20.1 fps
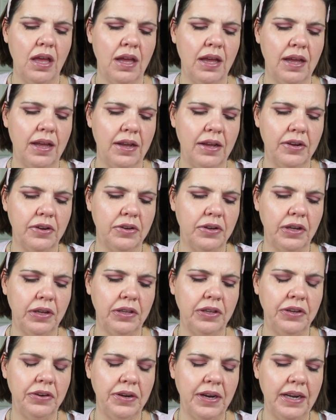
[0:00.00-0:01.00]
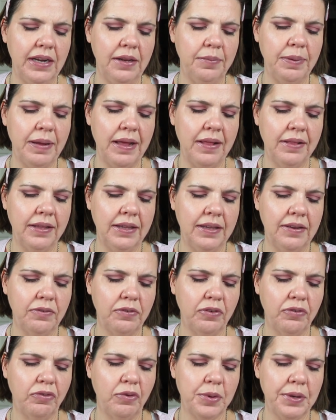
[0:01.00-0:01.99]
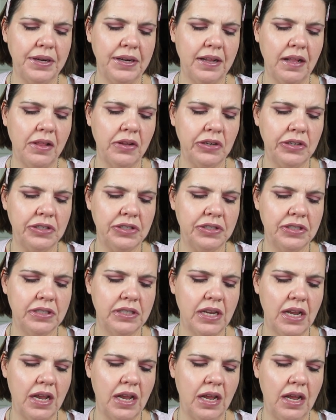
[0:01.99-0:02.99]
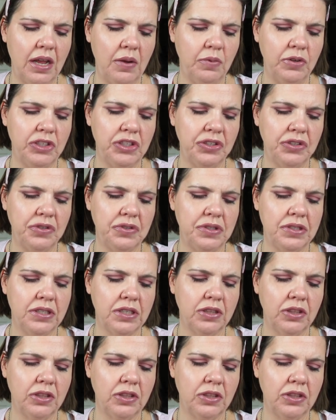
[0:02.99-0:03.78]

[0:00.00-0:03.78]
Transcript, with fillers: uh, curated palette for $40, uh, which includes